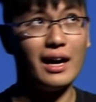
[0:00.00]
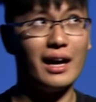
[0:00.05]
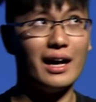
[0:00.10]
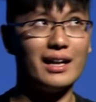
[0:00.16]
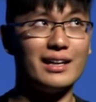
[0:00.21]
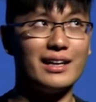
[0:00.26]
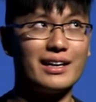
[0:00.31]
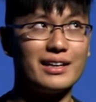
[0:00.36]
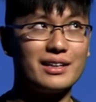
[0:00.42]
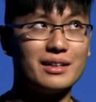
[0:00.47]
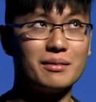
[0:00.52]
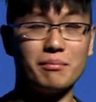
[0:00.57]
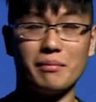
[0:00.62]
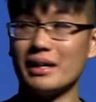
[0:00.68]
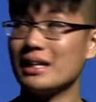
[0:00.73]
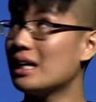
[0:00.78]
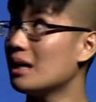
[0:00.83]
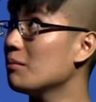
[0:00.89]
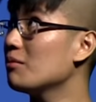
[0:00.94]
Like,
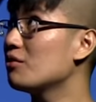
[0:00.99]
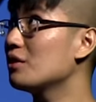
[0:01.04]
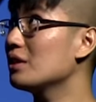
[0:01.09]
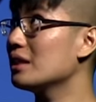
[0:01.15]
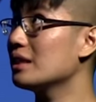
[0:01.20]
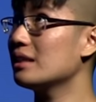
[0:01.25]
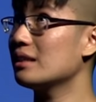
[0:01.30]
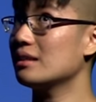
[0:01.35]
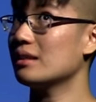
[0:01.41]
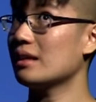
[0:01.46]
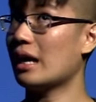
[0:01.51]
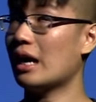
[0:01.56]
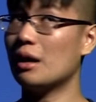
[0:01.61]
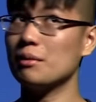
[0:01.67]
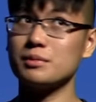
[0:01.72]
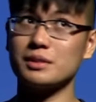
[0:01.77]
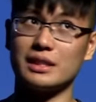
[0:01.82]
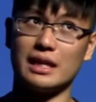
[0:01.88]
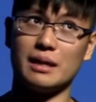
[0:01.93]
my game really
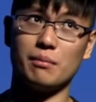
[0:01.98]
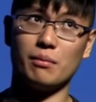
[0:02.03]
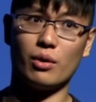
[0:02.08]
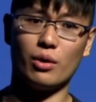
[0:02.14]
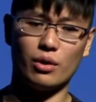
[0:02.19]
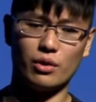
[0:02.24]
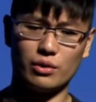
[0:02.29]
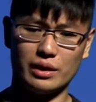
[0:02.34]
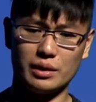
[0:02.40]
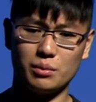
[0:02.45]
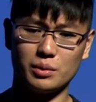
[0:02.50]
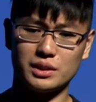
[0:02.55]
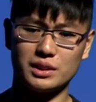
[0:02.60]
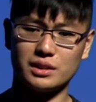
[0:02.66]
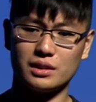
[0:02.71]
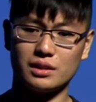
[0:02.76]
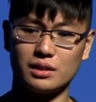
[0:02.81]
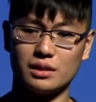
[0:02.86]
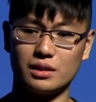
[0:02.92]
helped them, or it was
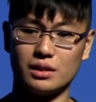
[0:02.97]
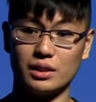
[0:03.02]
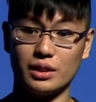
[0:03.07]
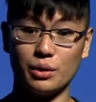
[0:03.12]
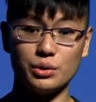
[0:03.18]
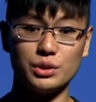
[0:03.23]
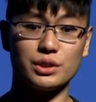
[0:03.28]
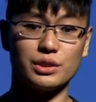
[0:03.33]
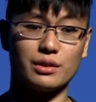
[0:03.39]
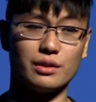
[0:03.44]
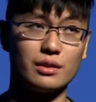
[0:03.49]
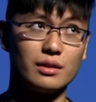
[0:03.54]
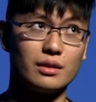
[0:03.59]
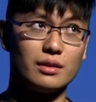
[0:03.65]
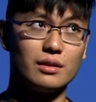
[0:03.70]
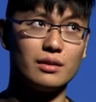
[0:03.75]
closure